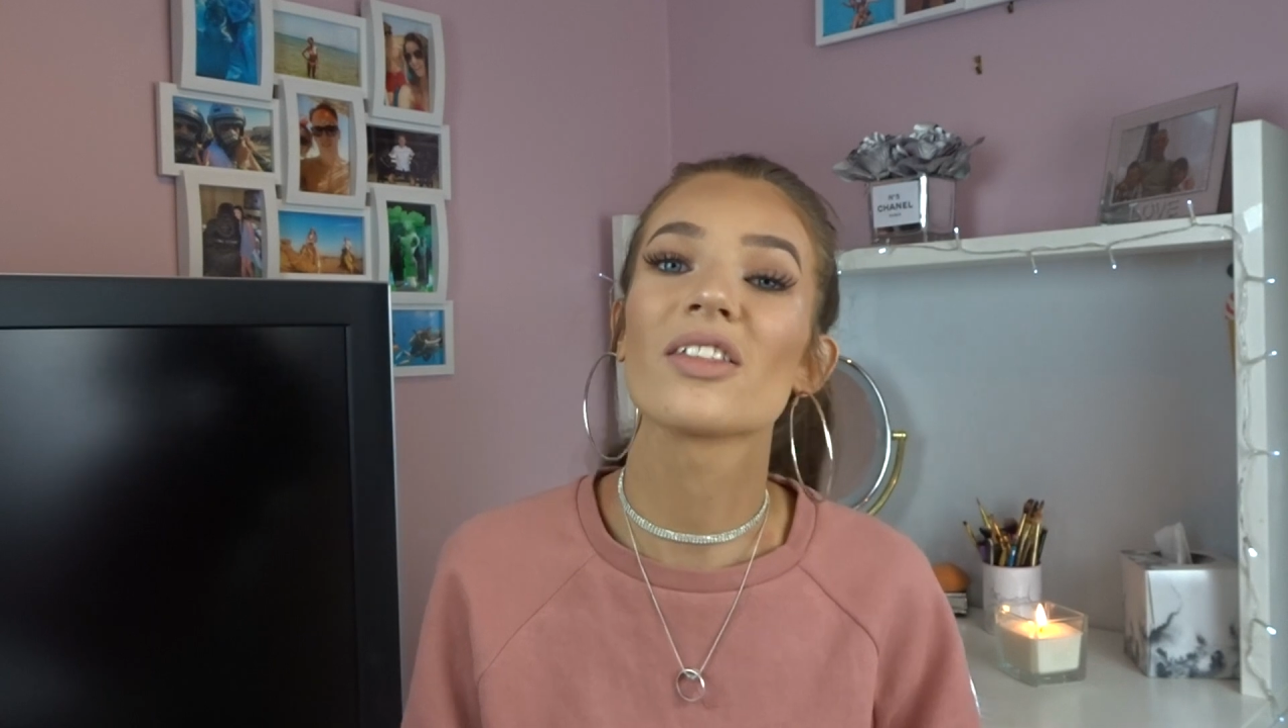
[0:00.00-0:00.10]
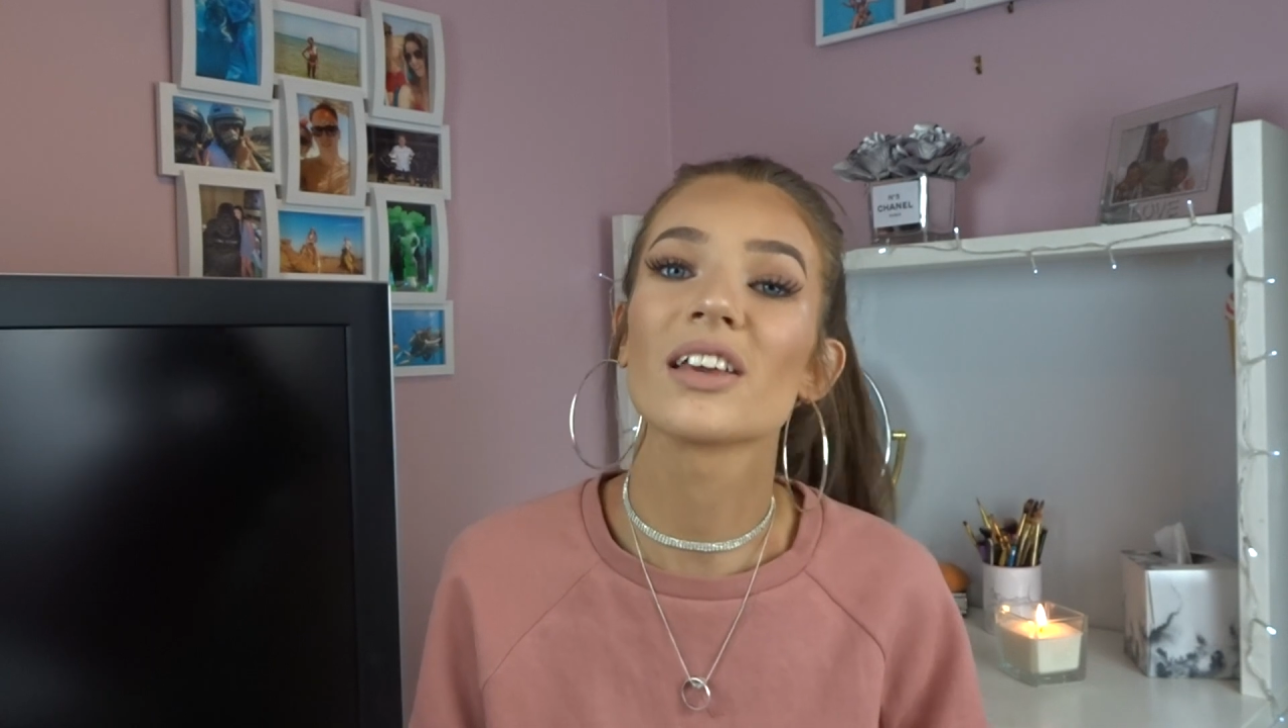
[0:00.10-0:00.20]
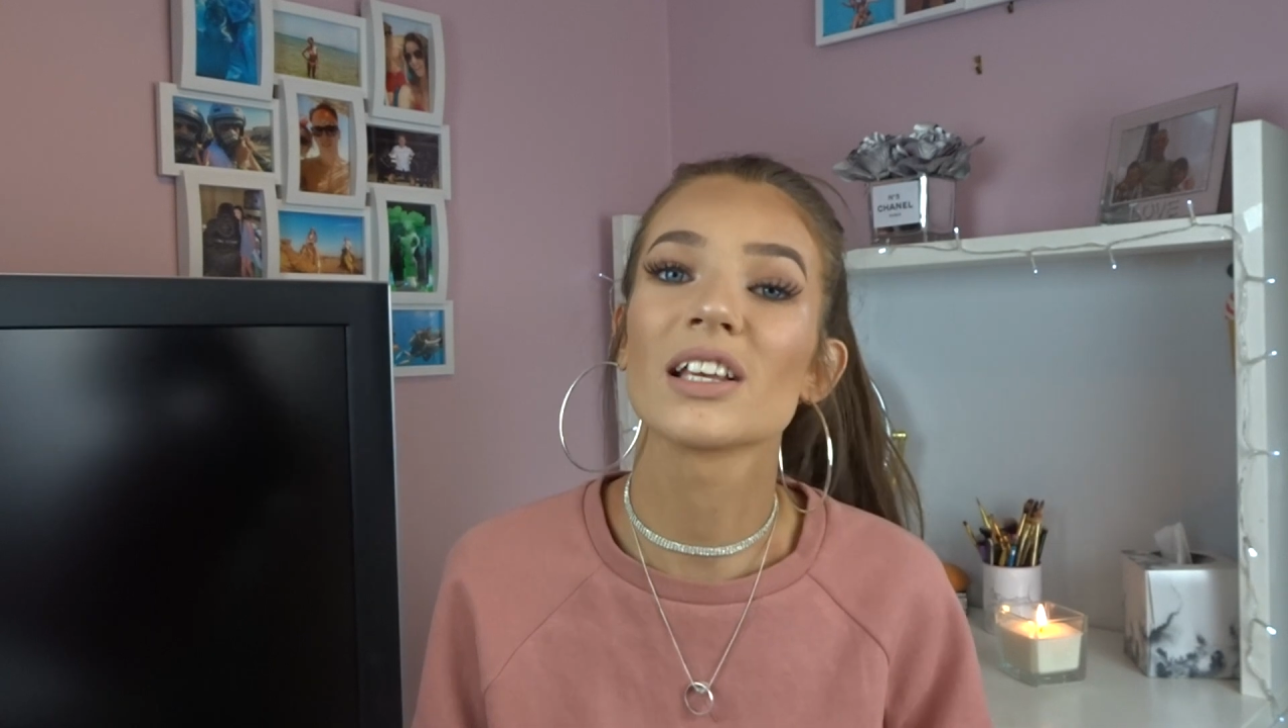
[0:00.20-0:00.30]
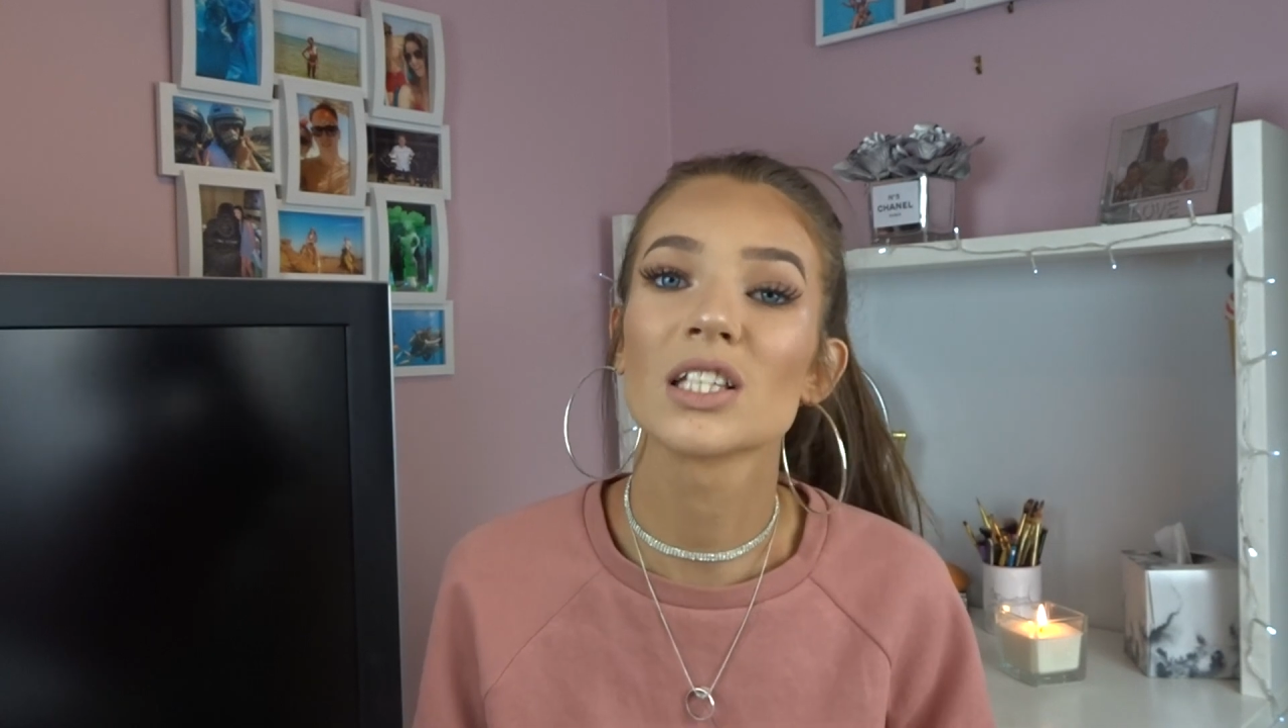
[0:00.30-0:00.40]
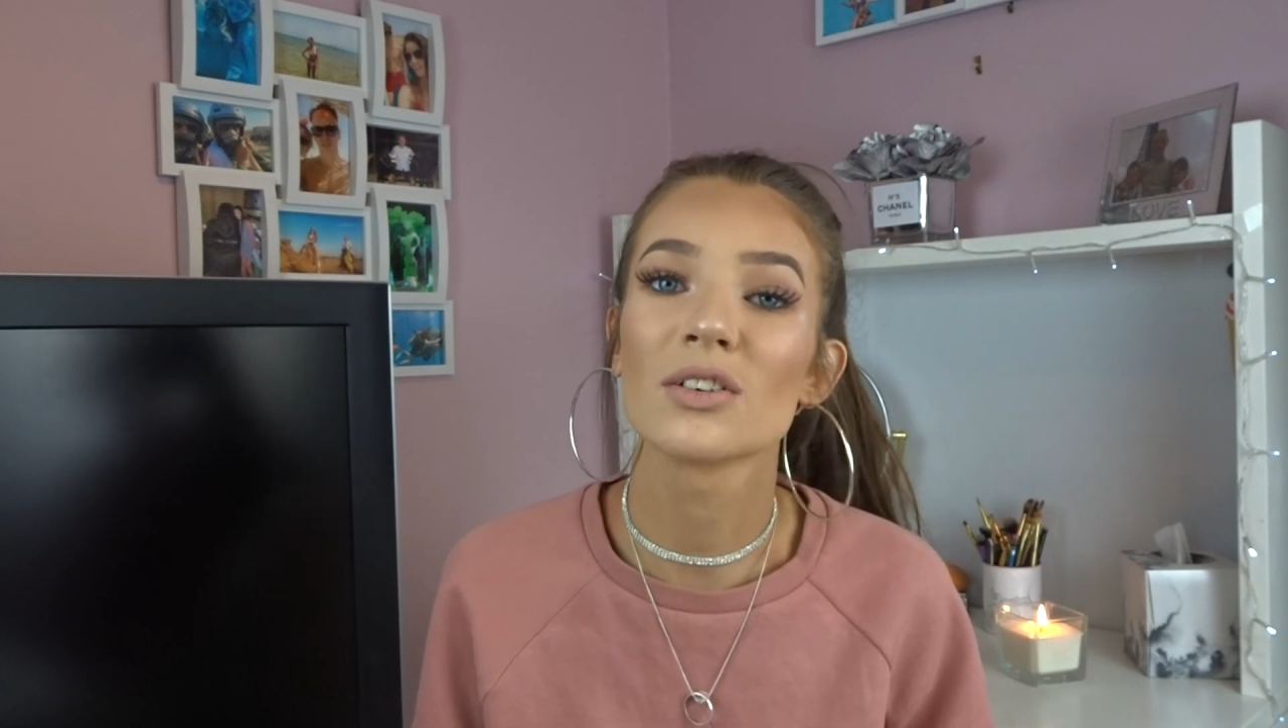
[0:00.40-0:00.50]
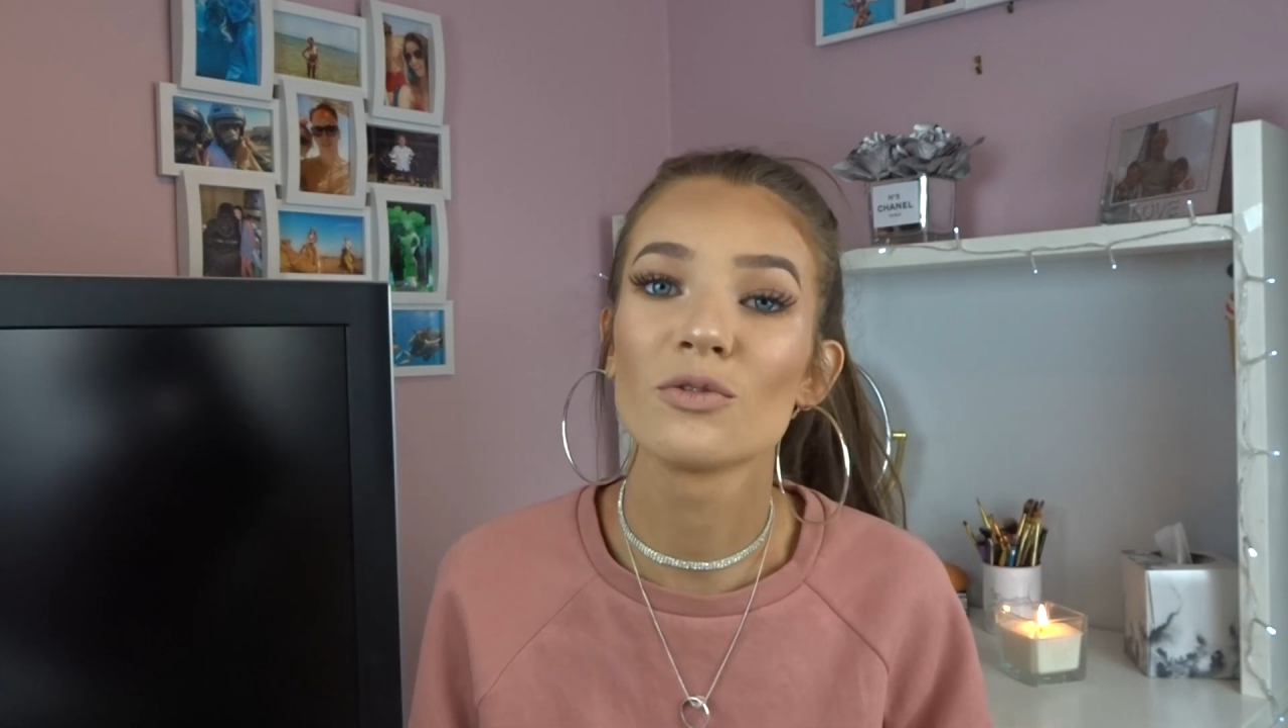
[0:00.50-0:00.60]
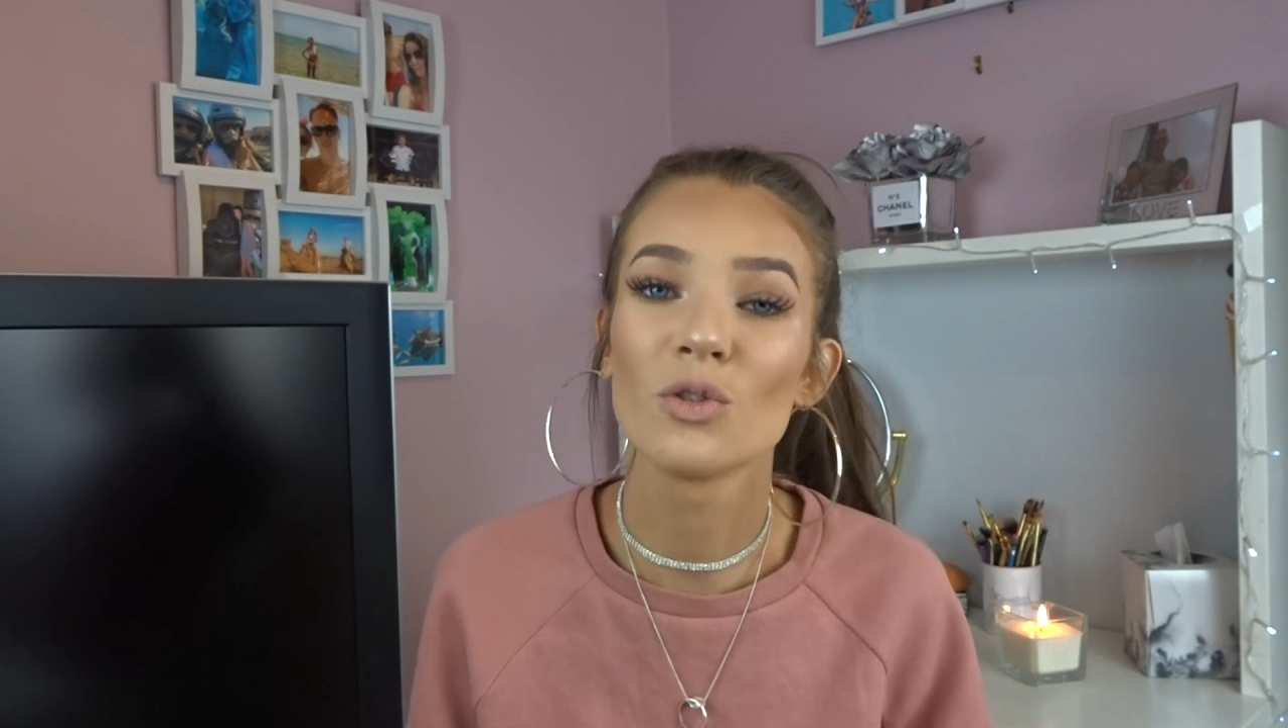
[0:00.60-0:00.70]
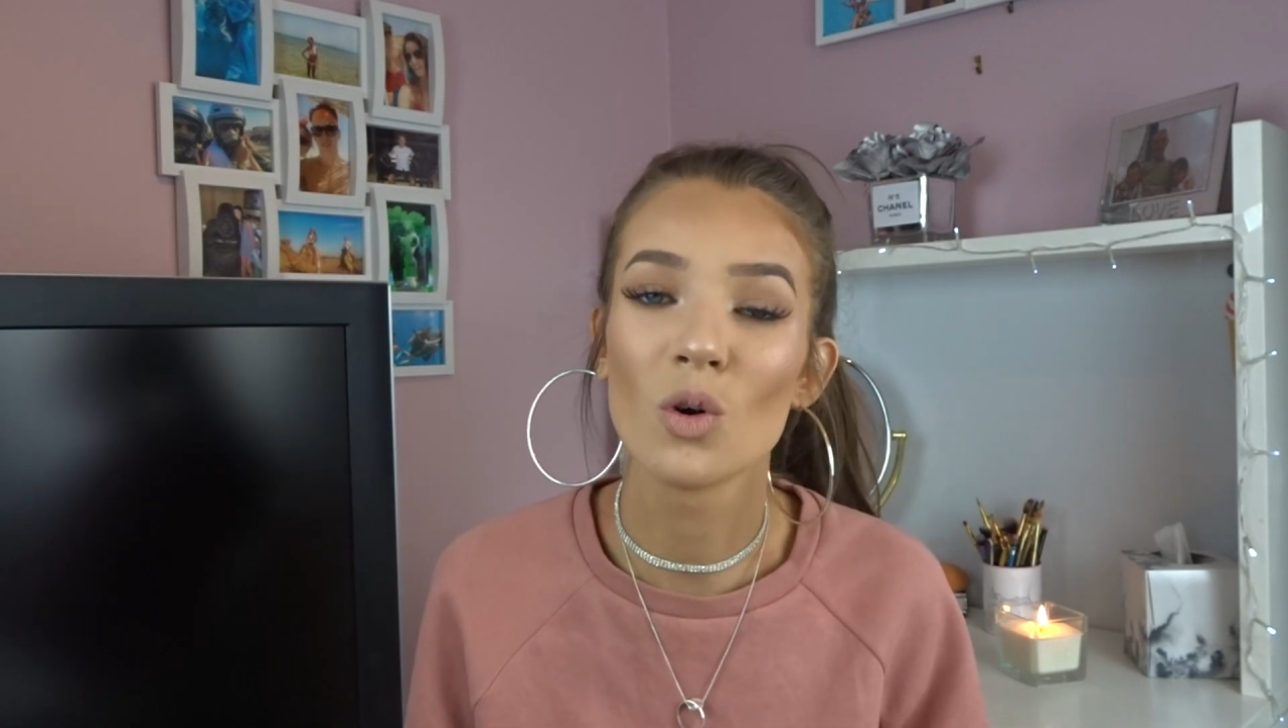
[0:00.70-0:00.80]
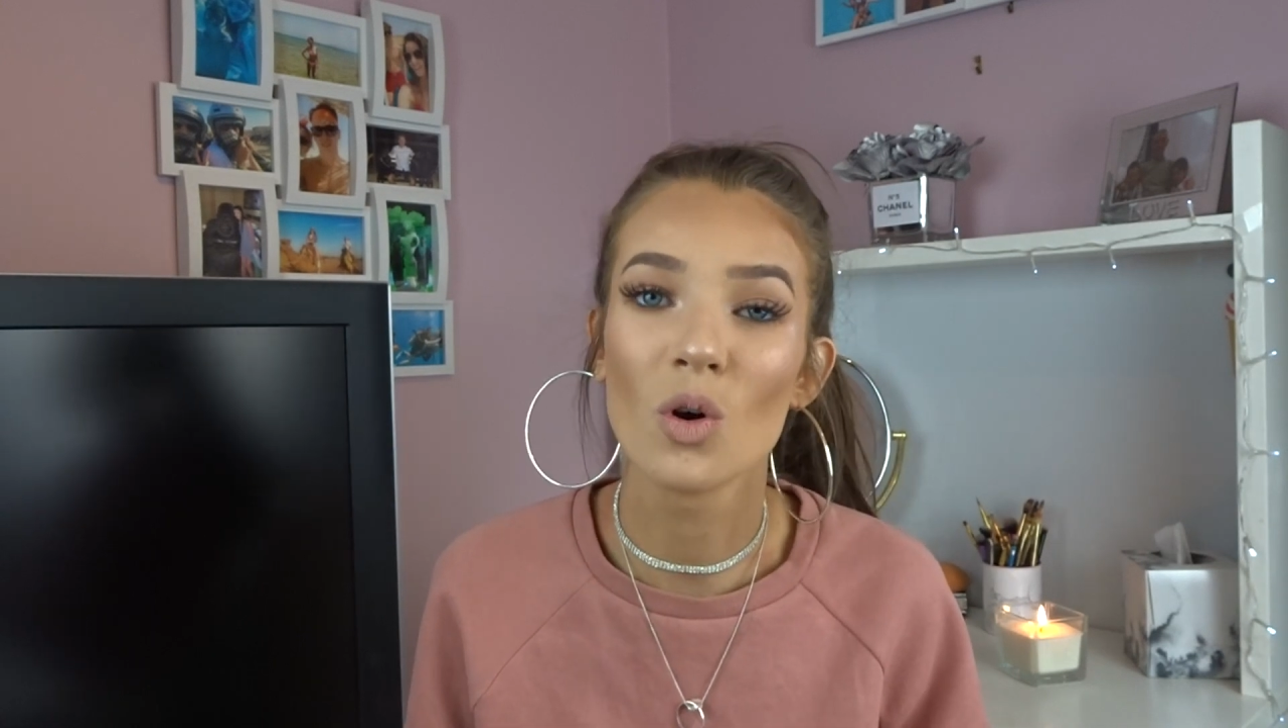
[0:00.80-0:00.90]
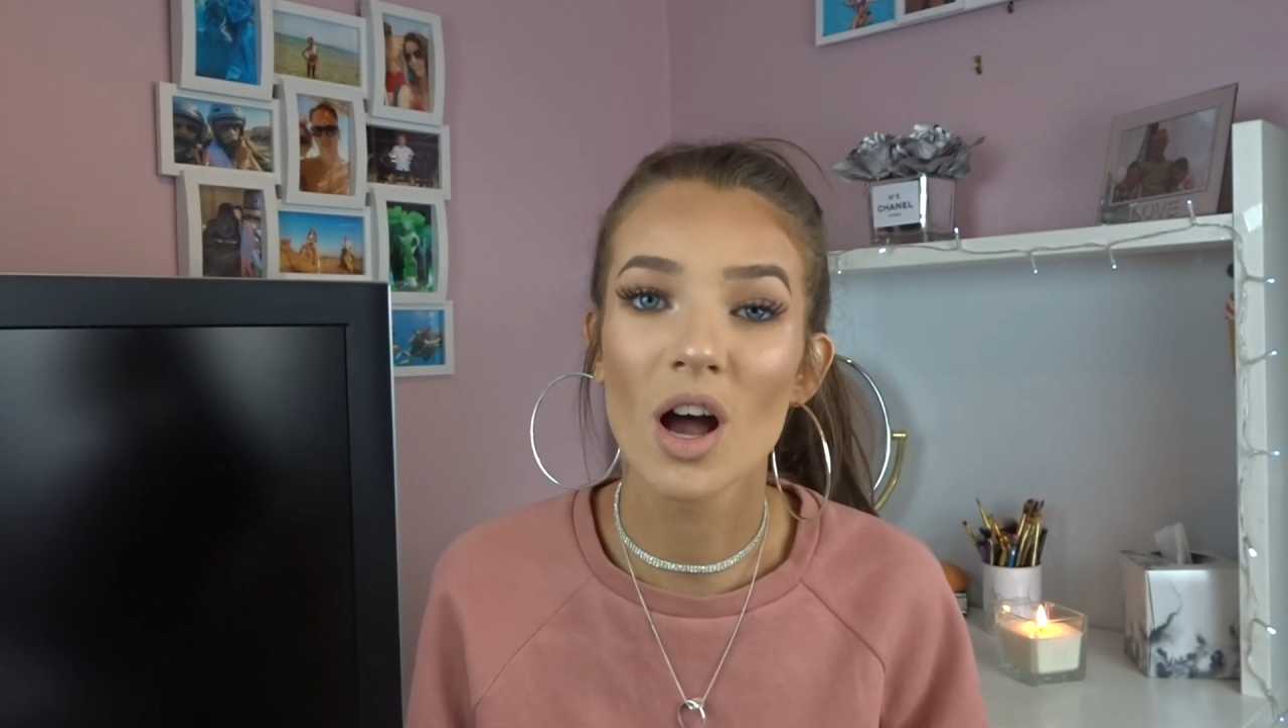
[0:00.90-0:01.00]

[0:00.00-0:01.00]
things for